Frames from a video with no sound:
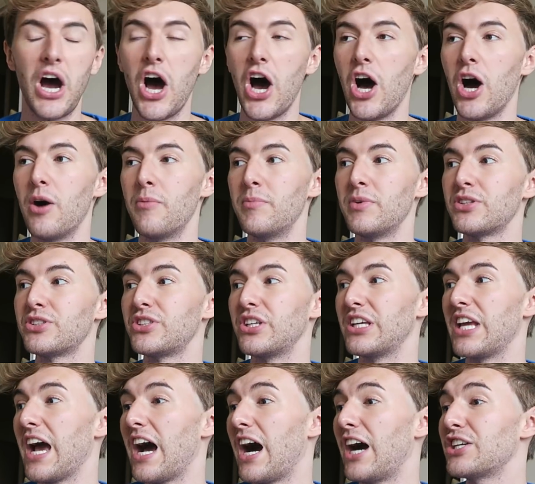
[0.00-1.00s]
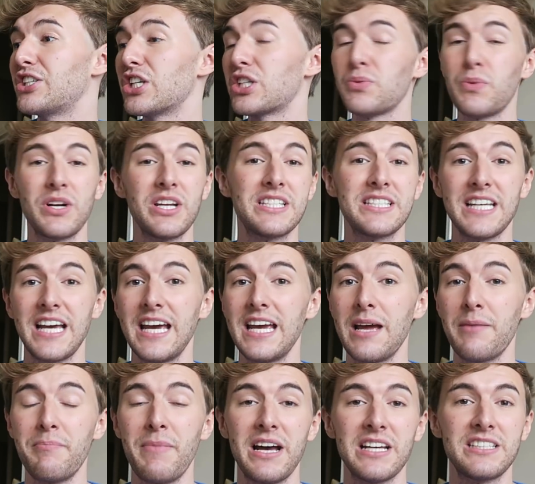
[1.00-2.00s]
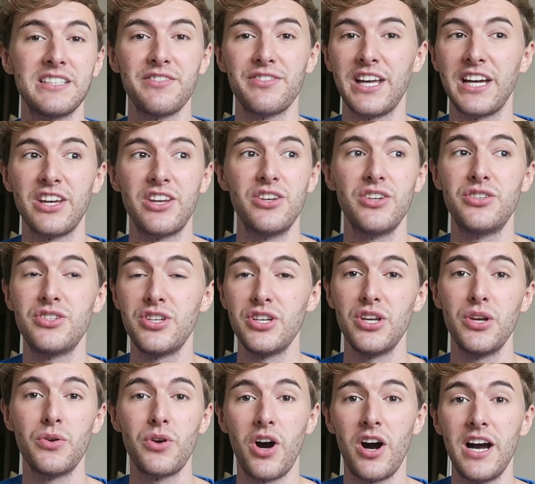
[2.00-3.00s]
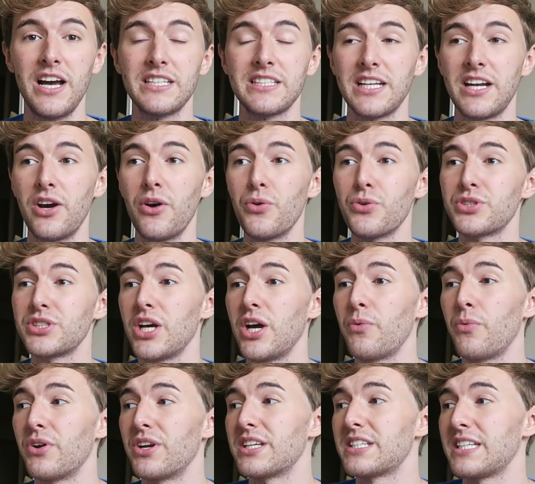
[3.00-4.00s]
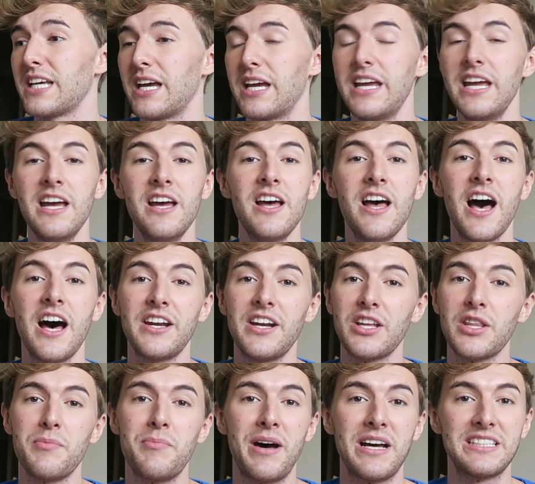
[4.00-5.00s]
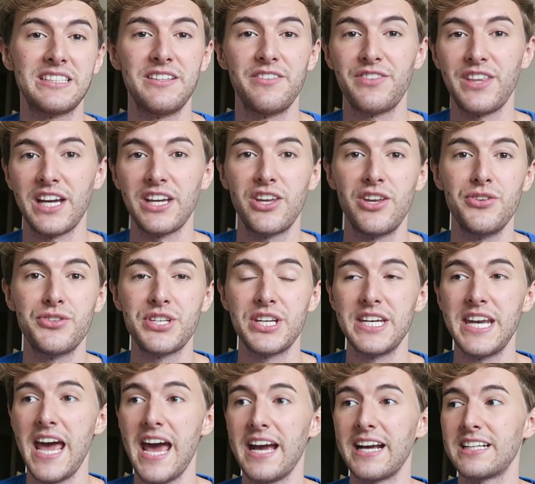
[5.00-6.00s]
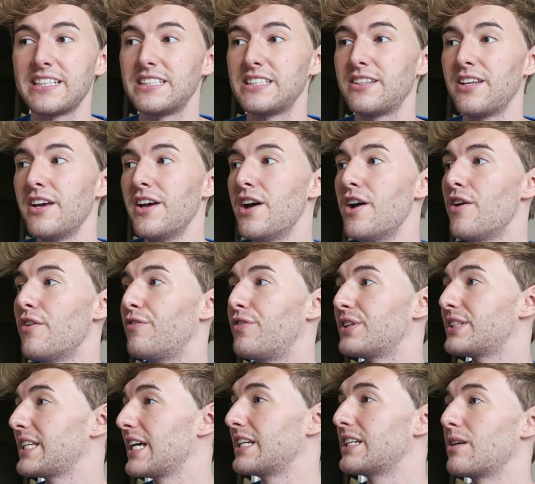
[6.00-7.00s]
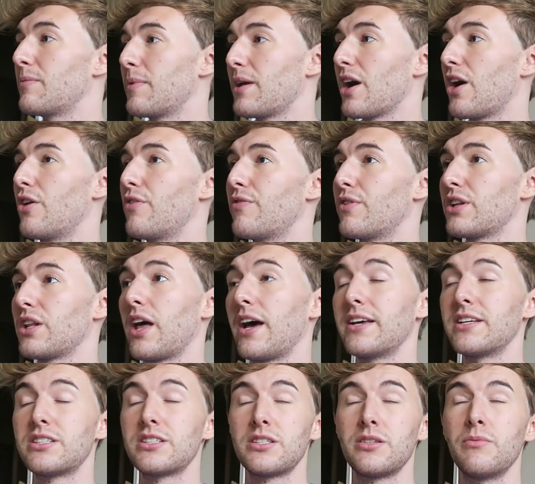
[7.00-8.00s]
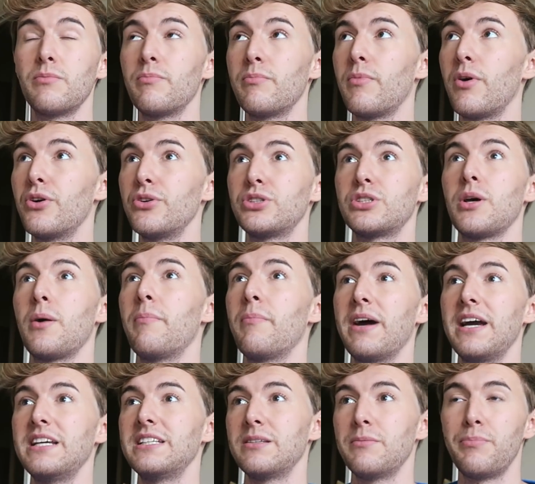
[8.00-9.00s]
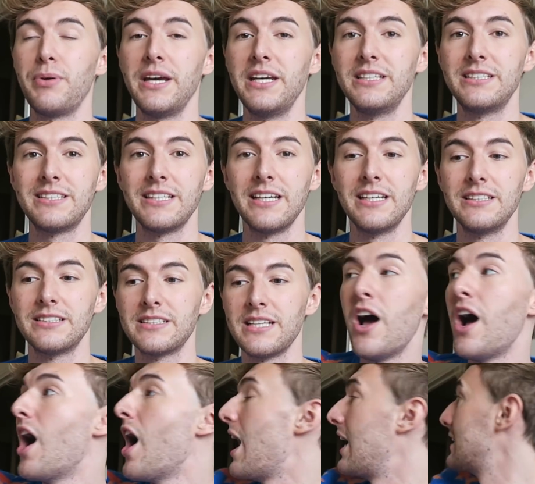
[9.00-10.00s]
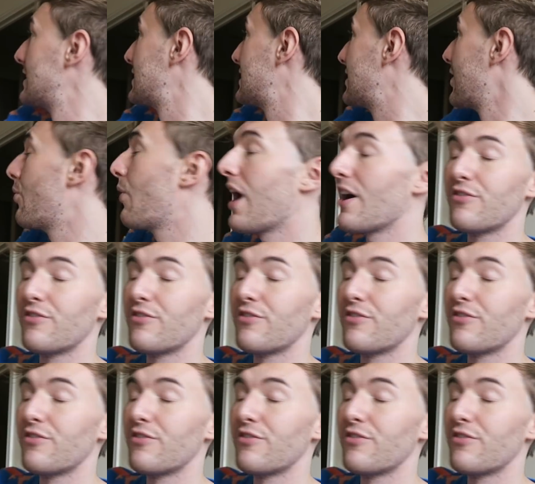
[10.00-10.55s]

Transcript: Um, so yeah, I just wanna say a massive thank you to you guys and I also wanna say another massive thank you to Next for sending me over like some most amazing pieces. I still